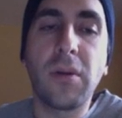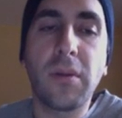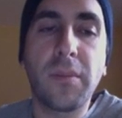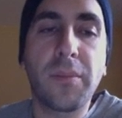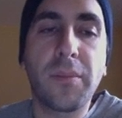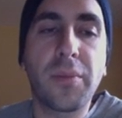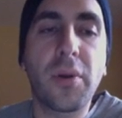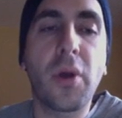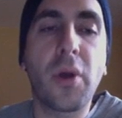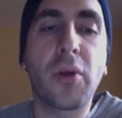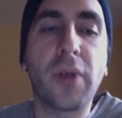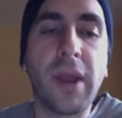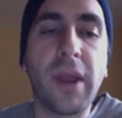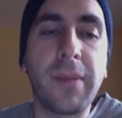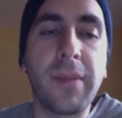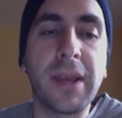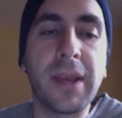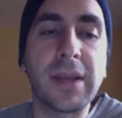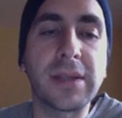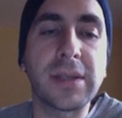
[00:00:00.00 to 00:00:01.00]

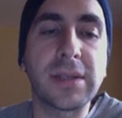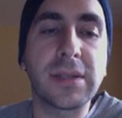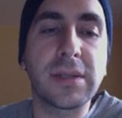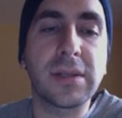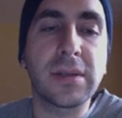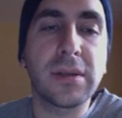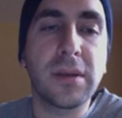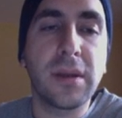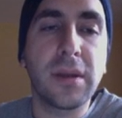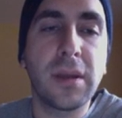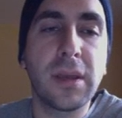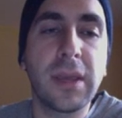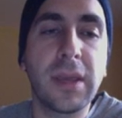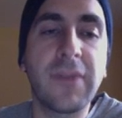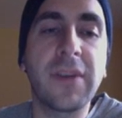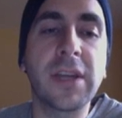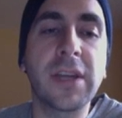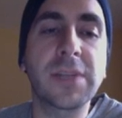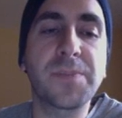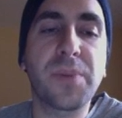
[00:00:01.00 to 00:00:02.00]
programming us, giving
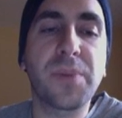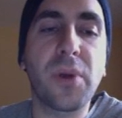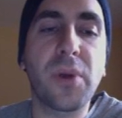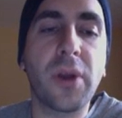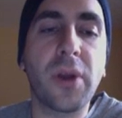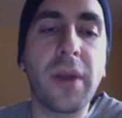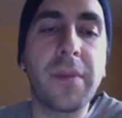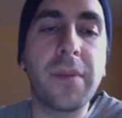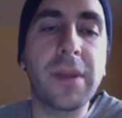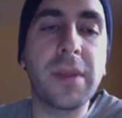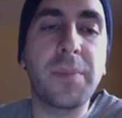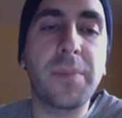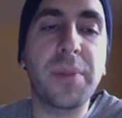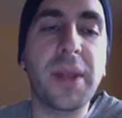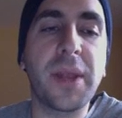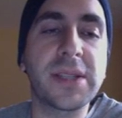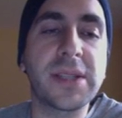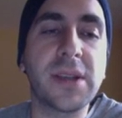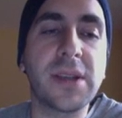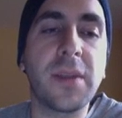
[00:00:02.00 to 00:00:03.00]
us programming that
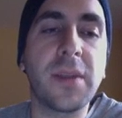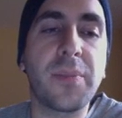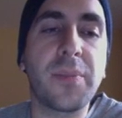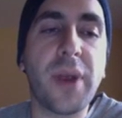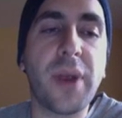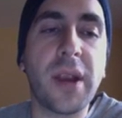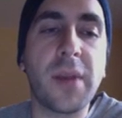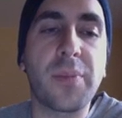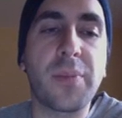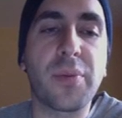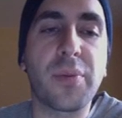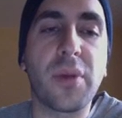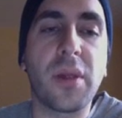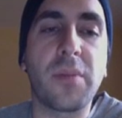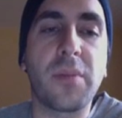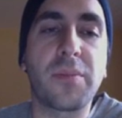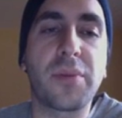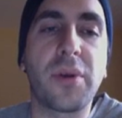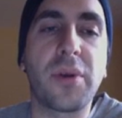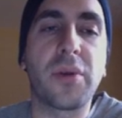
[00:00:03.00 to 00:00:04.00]
plays on the prior
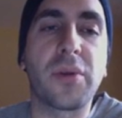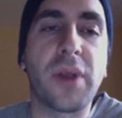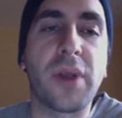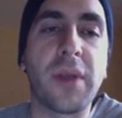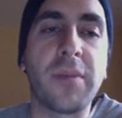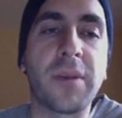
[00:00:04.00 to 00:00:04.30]
programming.